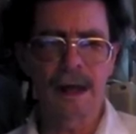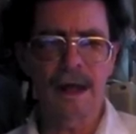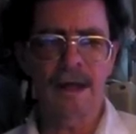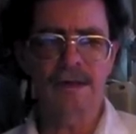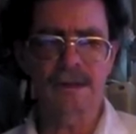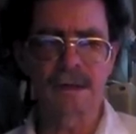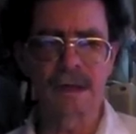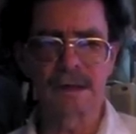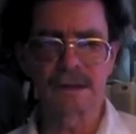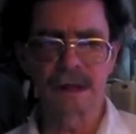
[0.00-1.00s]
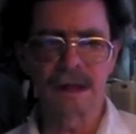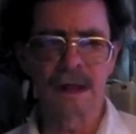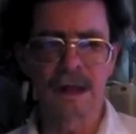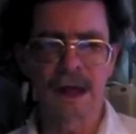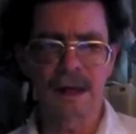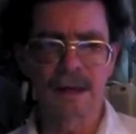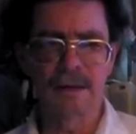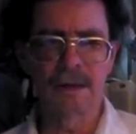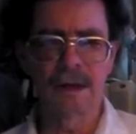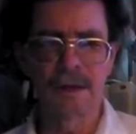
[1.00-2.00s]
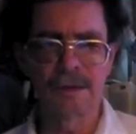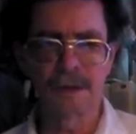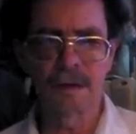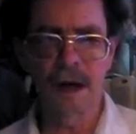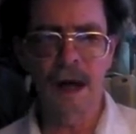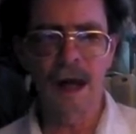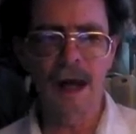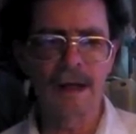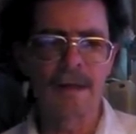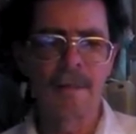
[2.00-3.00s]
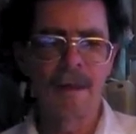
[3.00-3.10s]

got there's a ceiling. I can only go so high.